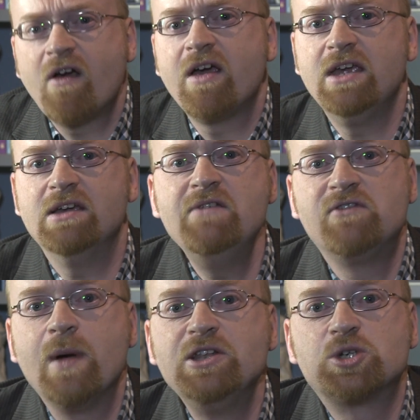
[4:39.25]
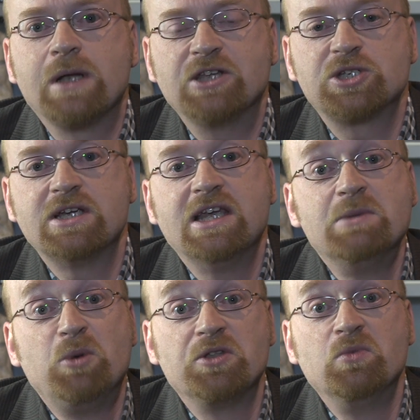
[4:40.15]
very influential actually in
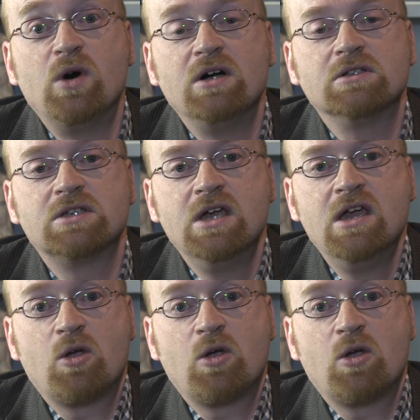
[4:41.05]
the modern world.